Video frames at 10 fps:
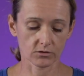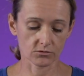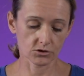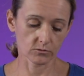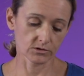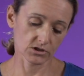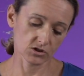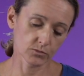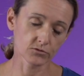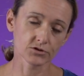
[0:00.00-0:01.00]
because you will
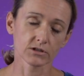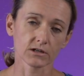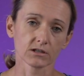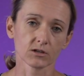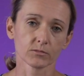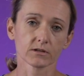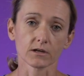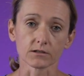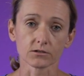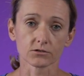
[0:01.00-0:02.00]
just push it a little bit
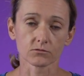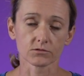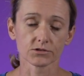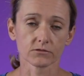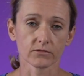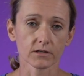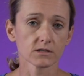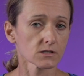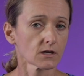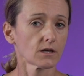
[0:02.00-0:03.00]
tighter towards your
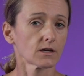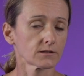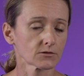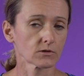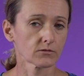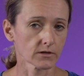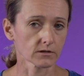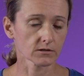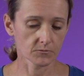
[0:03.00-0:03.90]
face and it will fit.